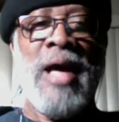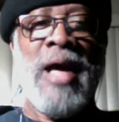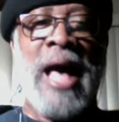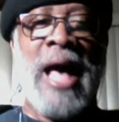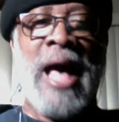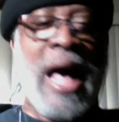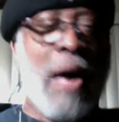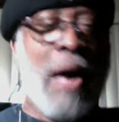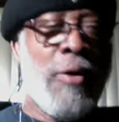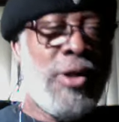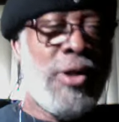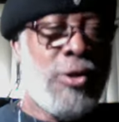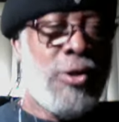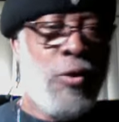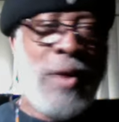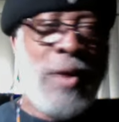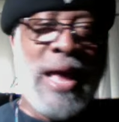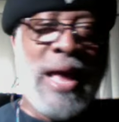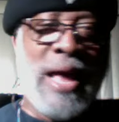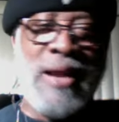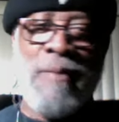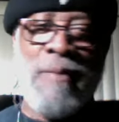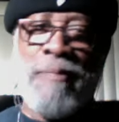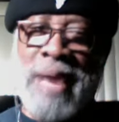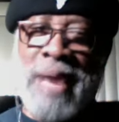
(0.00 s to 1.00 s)
I would do
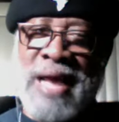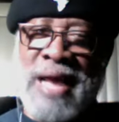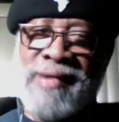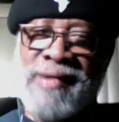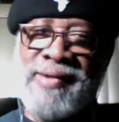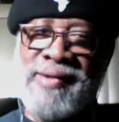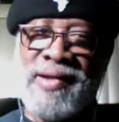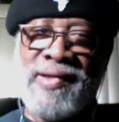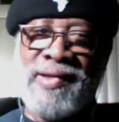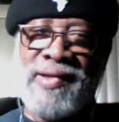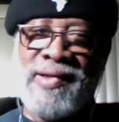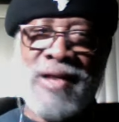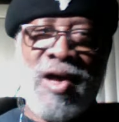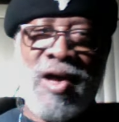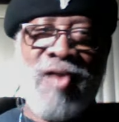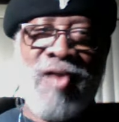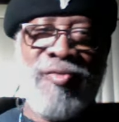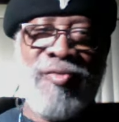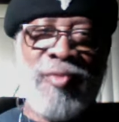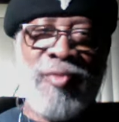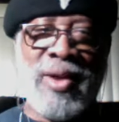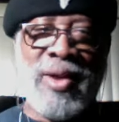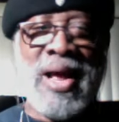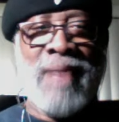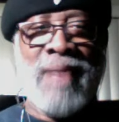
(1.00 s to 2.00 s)
like the basic stuff,
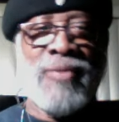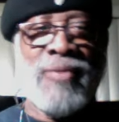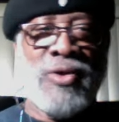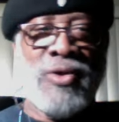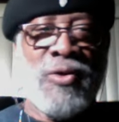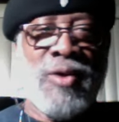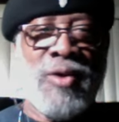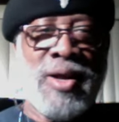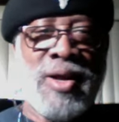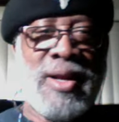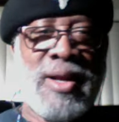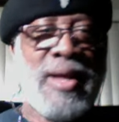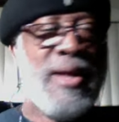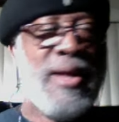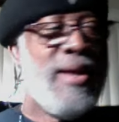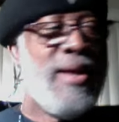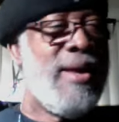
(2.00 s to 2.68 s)
what I'm doing.